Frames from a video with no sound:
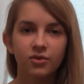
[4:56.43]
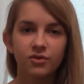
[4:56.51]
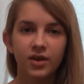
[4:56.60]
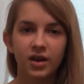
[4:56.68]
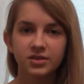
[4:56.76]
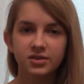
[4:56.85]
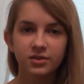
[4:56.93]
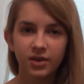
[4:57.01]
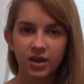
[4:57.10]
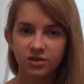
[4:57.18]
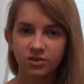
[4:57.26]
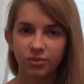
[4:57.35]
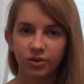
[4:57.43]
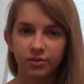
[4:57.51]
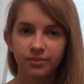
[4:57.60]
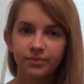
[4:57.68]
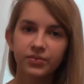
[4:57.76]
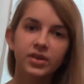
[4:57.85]
fans of handball.
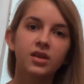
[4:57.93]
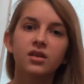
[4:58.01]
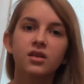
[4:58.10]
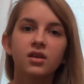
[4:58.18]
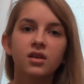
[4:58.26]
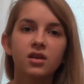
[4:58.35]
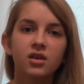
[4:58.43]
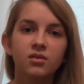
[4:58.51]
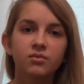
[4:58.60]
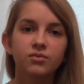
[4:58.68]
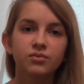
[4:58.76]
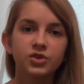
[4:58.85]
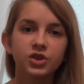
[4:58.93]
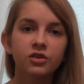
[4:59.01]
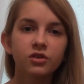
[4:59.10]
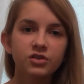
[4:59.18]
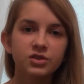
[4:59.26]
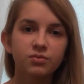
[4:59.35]

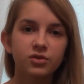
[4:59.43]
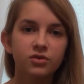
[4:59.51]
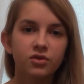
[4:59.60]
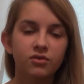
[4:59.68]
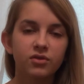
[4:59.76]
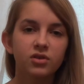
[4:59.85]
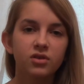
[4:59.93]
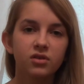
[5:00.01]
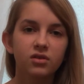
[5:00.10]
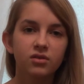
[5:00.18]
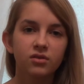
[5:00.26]
Przegląd sportowy